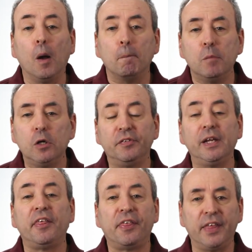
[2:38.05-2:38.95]

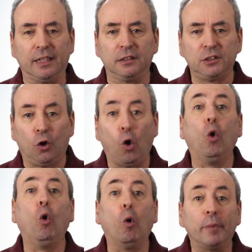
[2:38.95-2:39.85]
Moving things
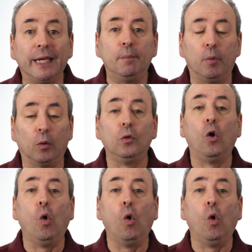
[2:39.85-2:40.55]
or people